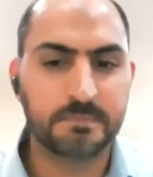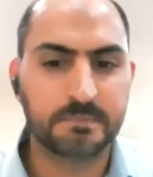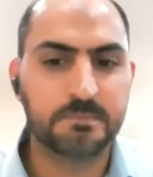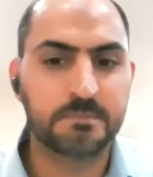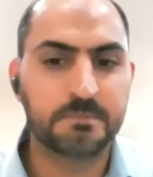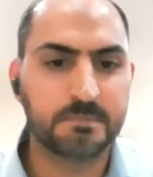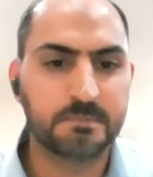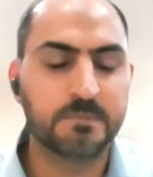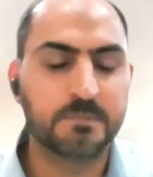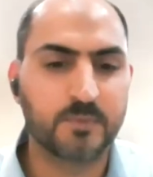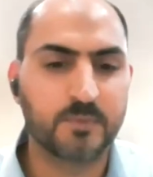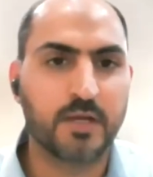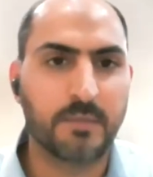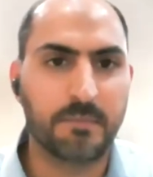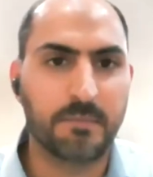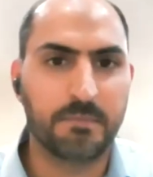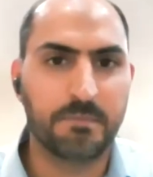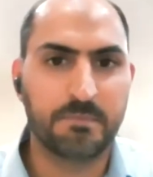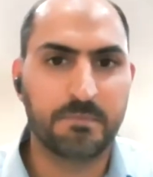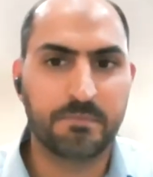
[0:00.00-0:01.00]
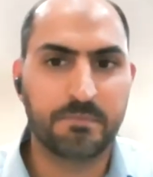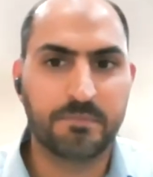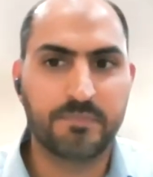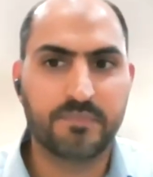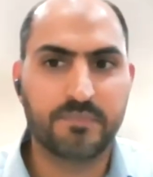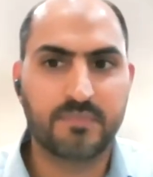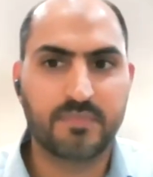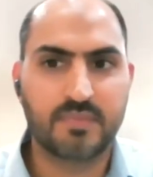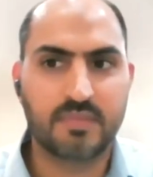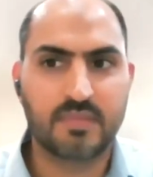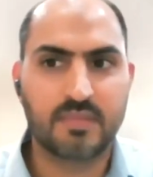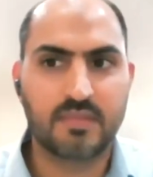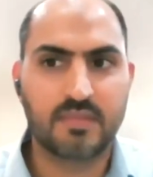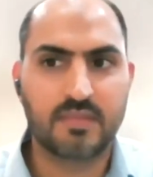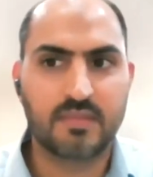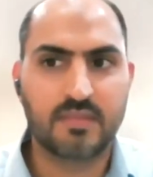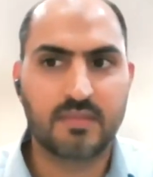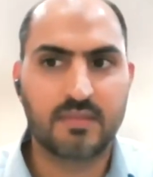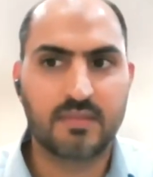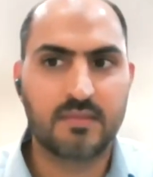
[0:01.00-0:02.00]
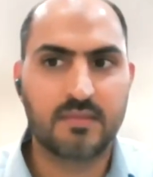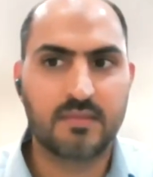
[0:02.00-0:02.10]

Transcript: And we measured yeah. volume using